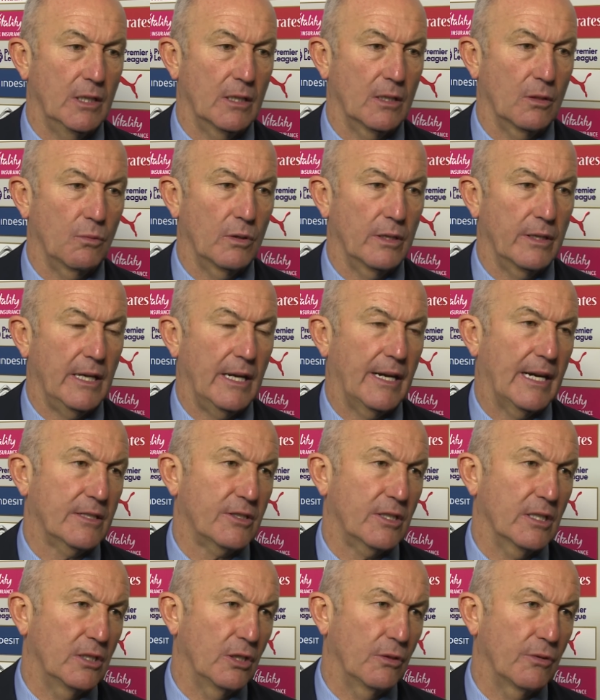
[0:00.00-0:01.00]
you know, they're
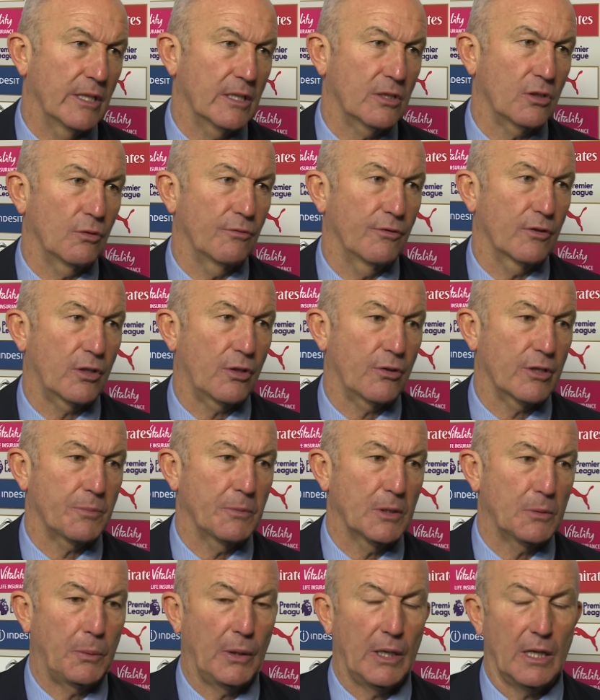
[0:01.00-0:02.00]
asked to do this over a
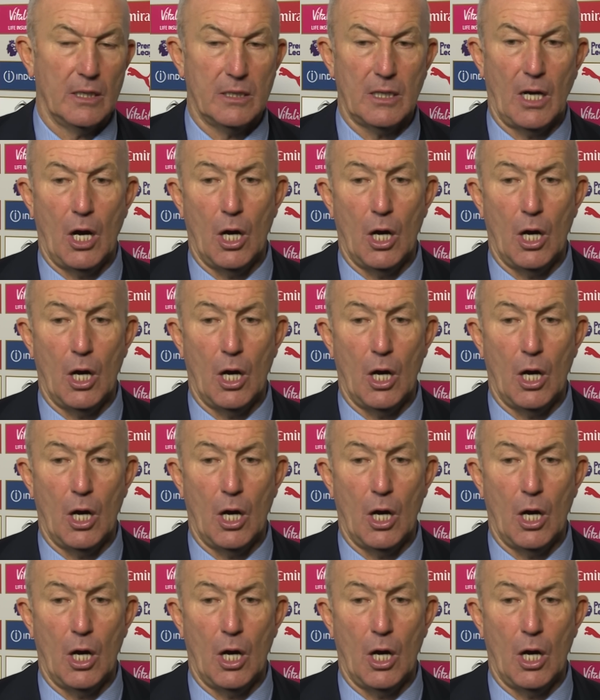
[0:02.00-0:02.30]
Christmas period.